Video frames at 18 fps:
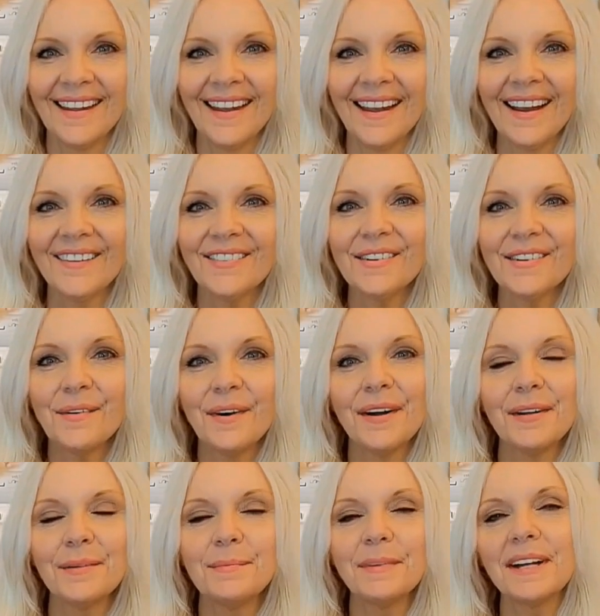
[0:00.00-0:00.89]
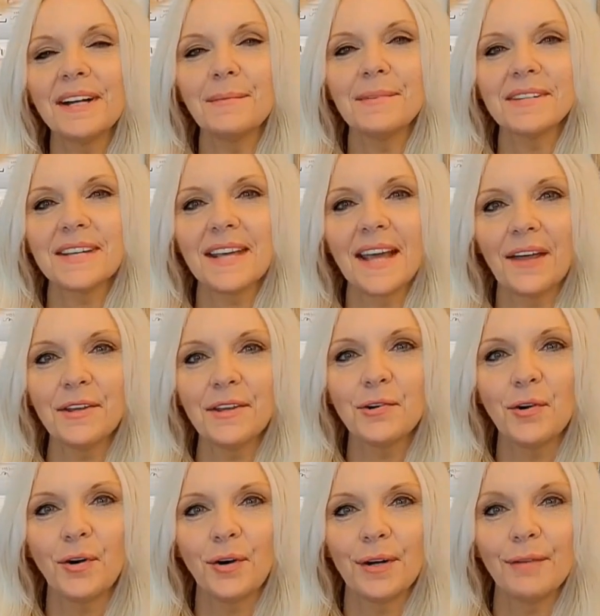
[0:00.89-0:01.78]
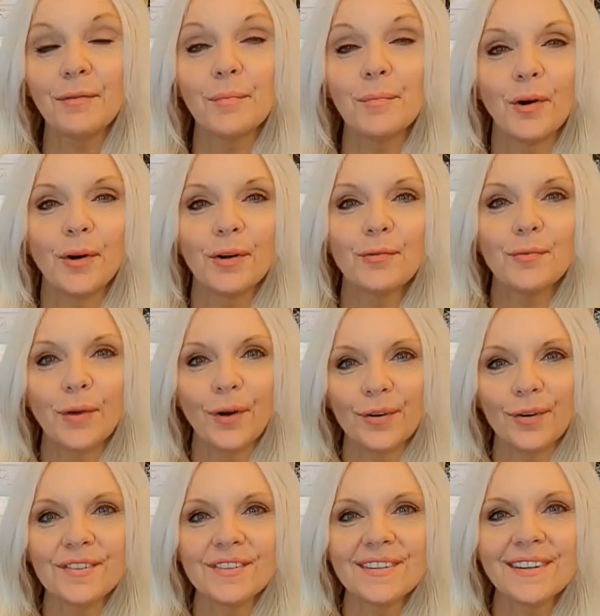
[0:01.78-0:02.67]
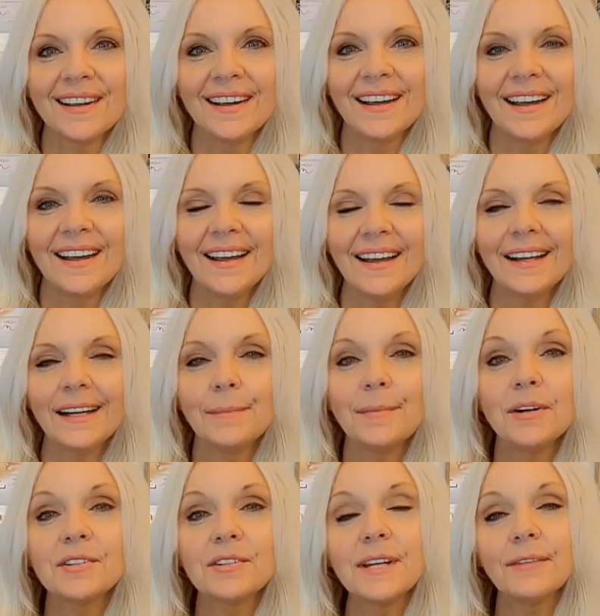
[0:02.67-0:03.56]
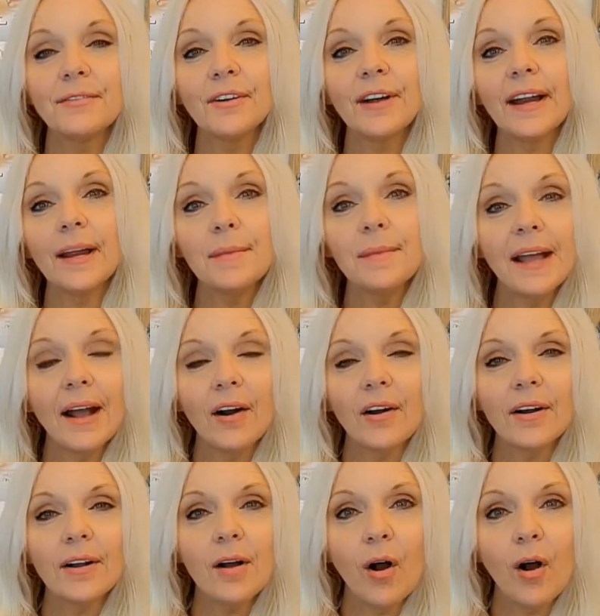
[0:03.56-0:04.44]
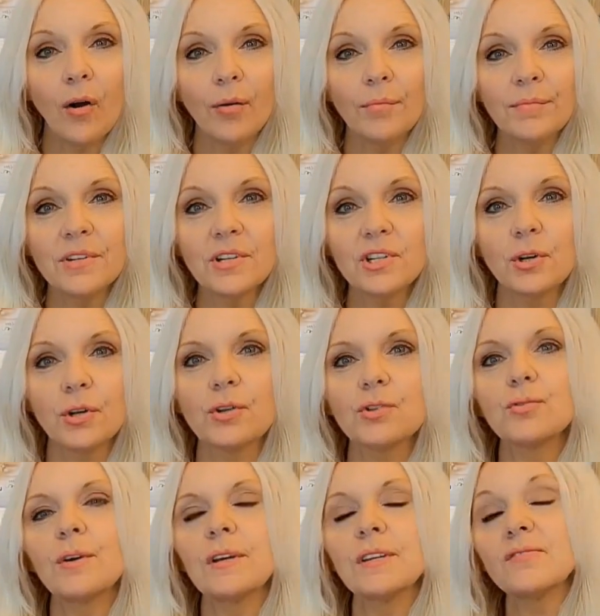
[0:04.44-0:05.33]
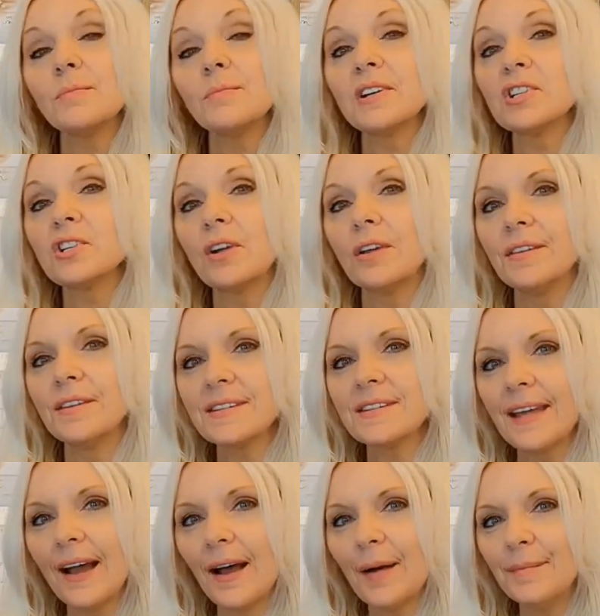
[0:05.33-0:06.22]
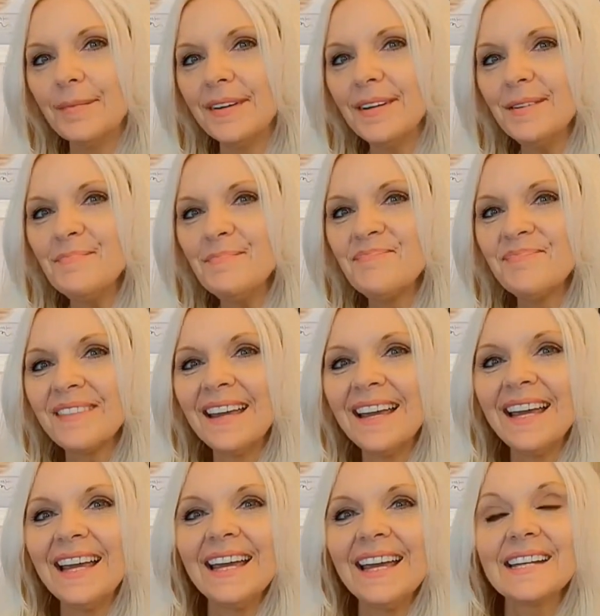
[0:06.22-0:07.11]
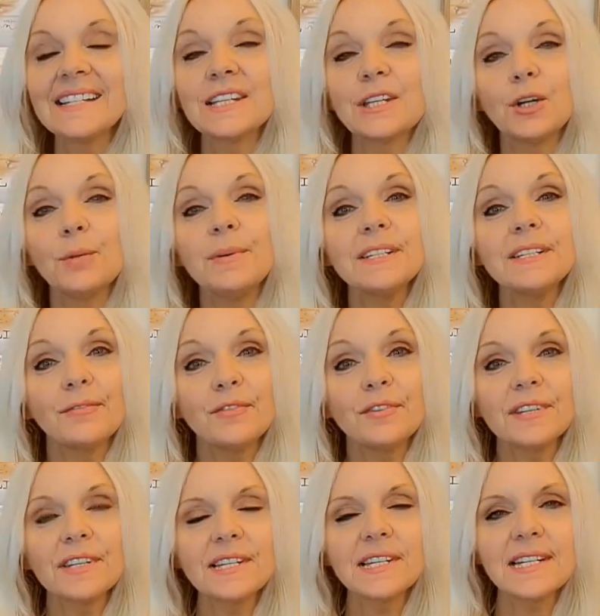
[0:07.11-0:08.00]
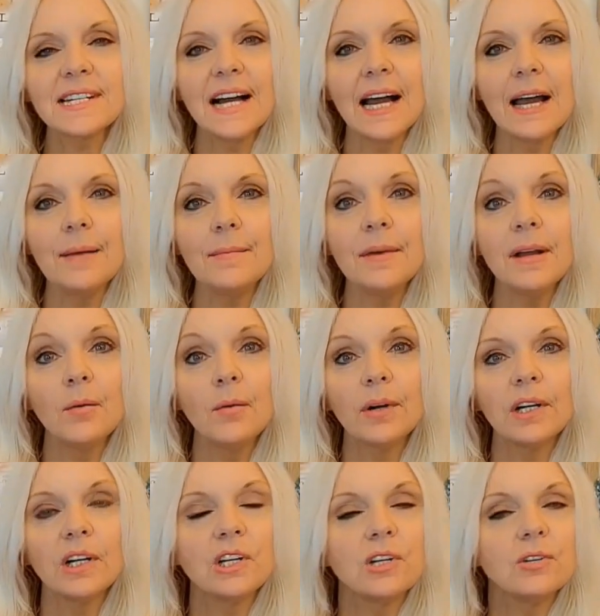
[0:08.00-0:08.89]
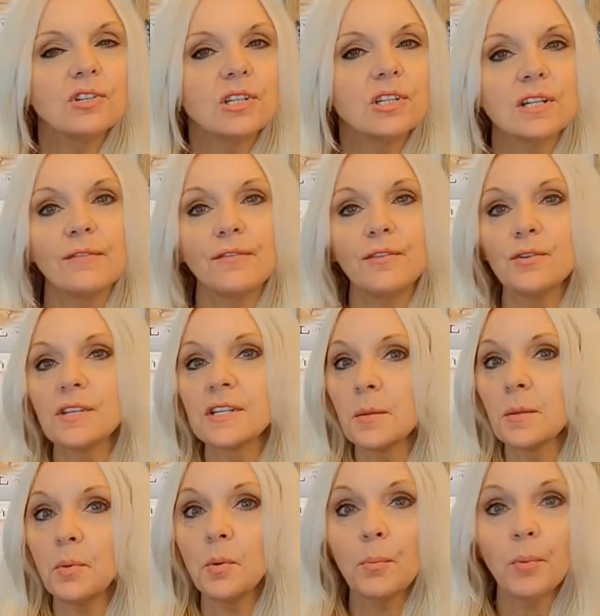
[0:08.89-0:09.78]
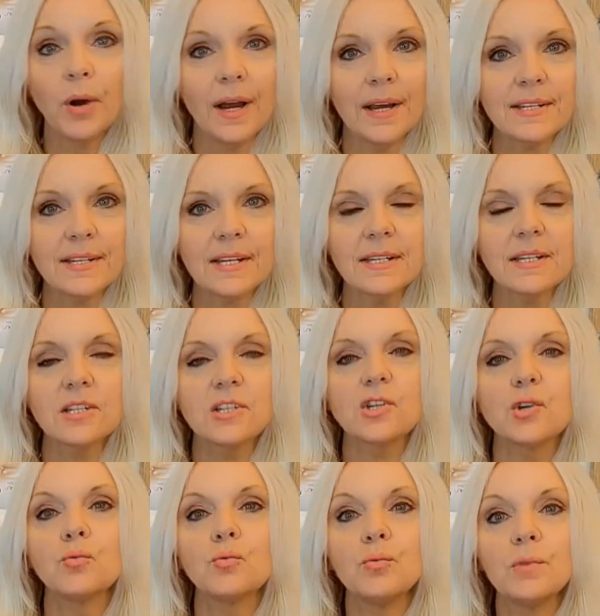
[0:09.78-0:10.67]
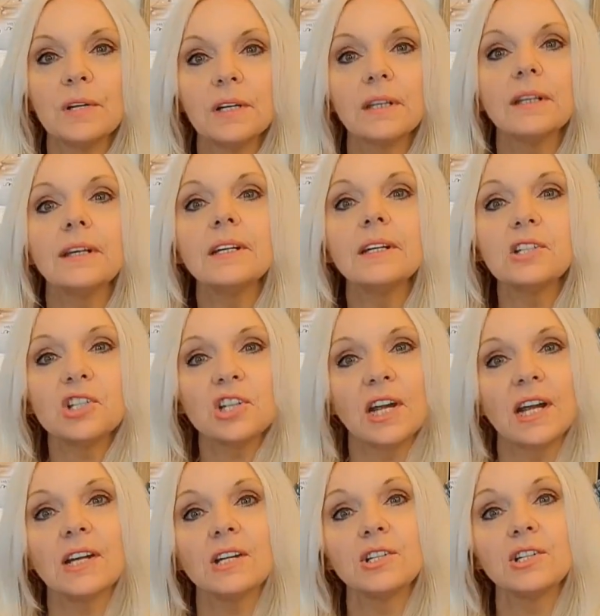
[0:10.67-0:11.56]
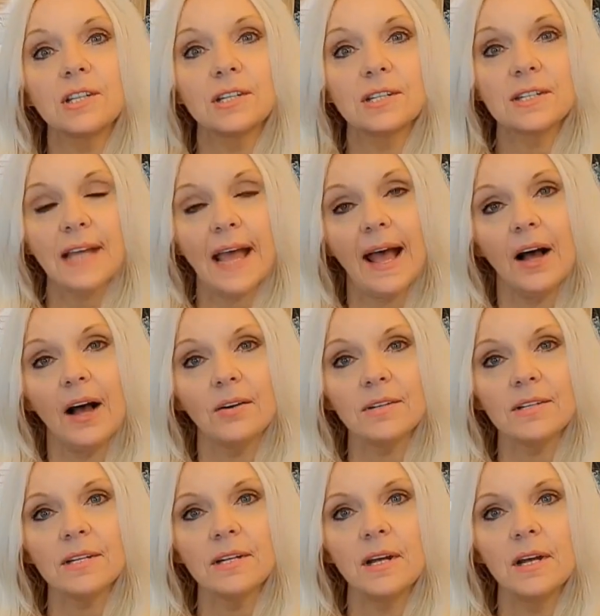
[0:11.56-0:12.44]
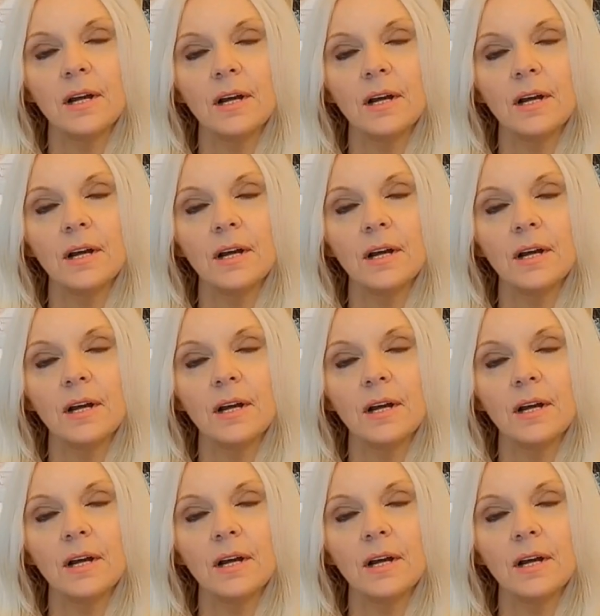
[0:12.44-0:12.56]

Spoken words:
Hey everyone, my name is Kathy Croney from Broken Roads, and I'm here today for Amy Howard at Home to show you a transformation on this cabinet. It's a little bit different this time. We're going to use just a few simple processes to really change this out